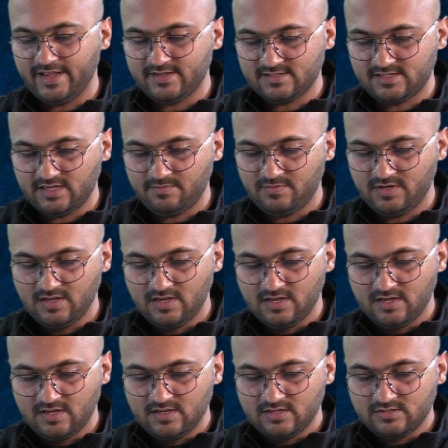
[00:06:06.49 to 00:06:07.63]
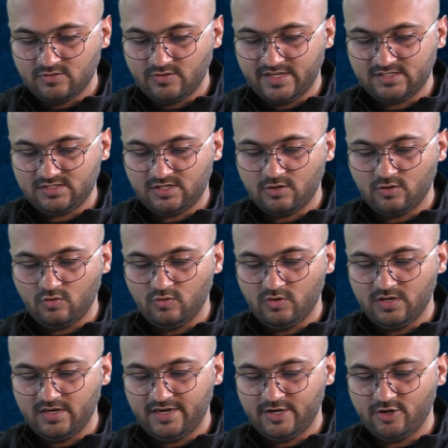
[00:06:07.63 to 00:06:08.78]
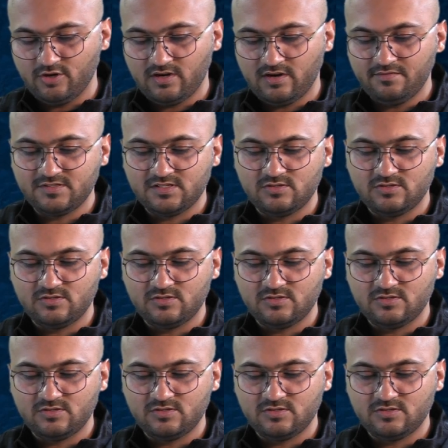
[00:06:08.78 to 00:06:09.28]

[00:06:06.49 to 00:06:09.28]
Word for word: except, so extraoral radiographs.